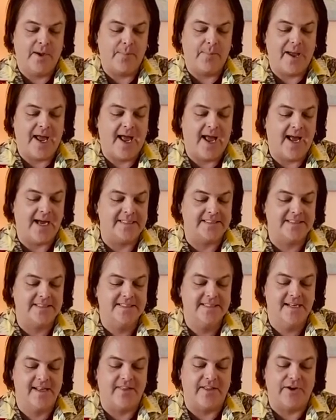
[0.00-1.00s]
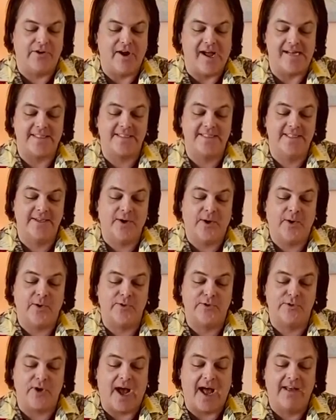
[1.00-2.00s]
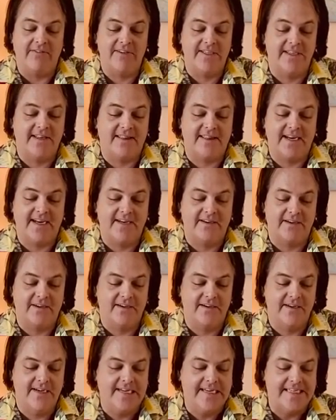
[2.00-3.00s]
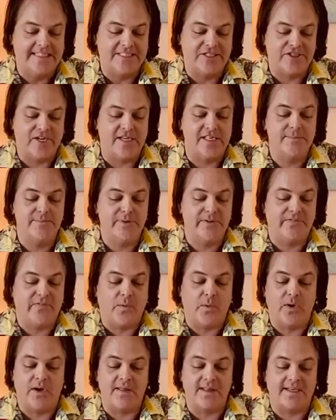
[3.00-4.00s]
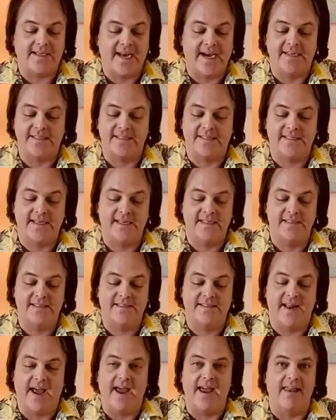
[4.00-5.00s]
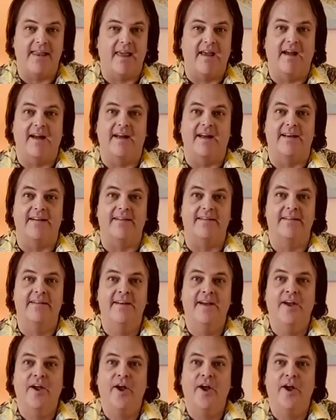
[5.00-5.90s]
Pass the grassy old drive-in theater just before the Tennessee state line.